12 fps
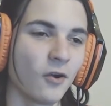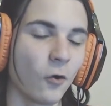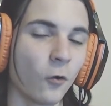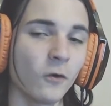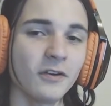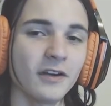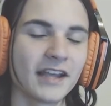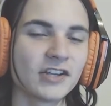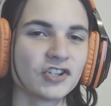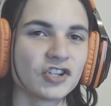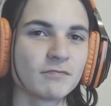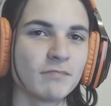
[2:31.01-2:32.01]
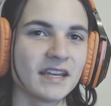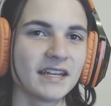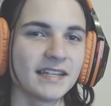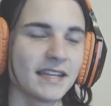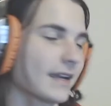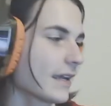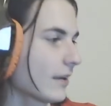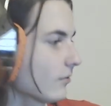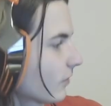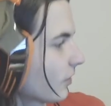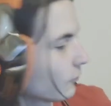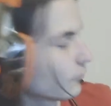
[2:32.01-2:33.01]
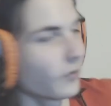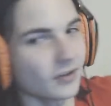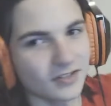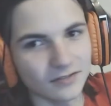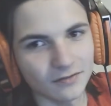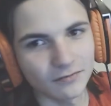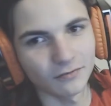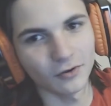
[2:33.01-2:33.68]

Or I could just be a dick and run rest